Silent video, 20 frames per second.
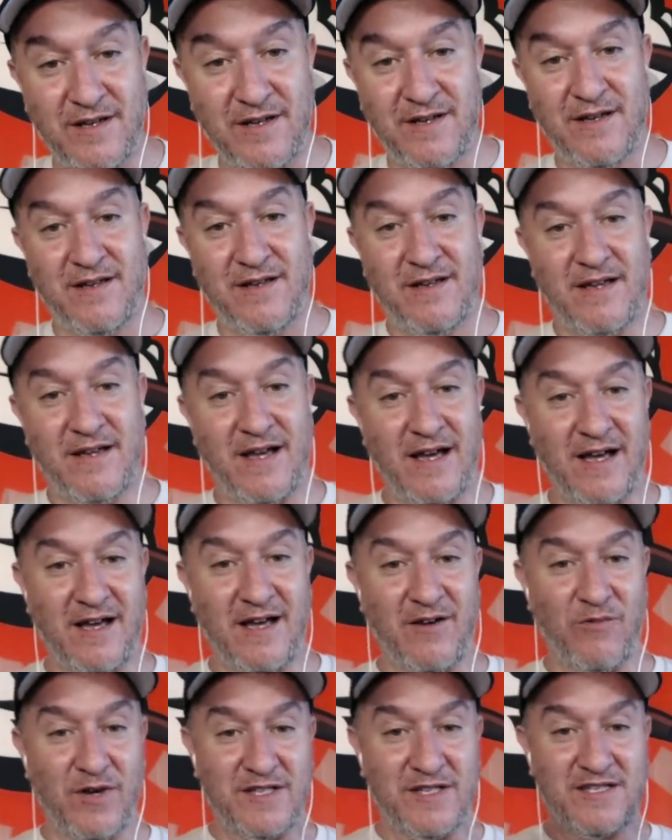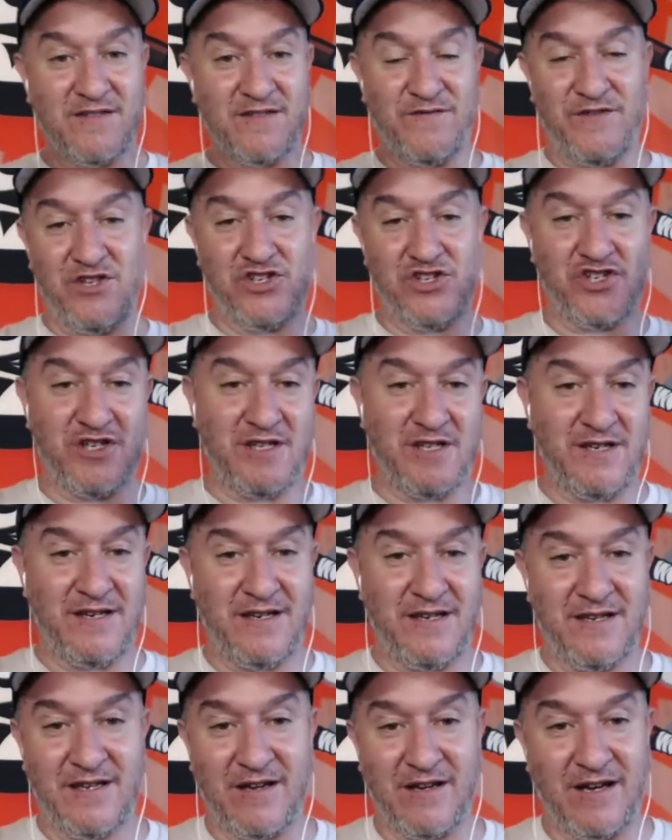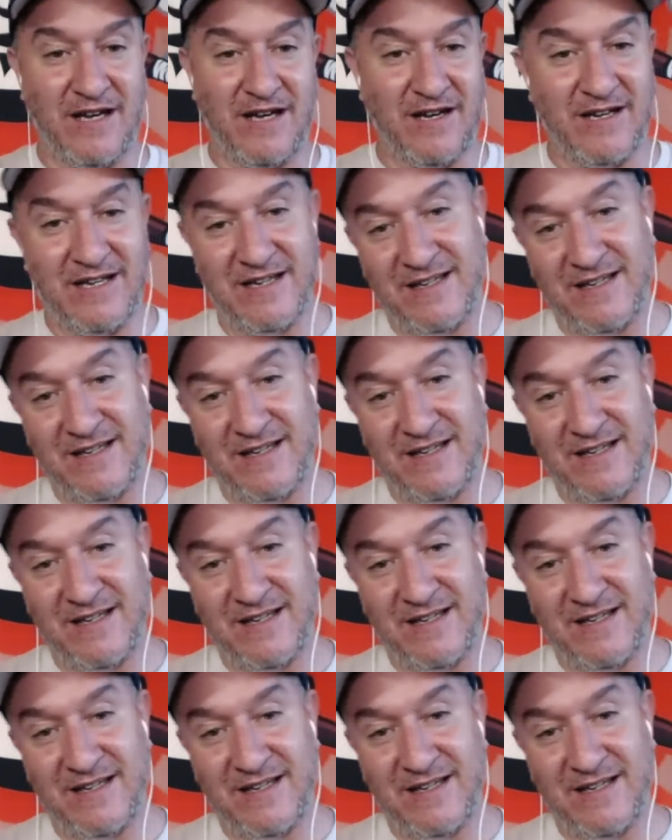Uh, what's the vision? Uh,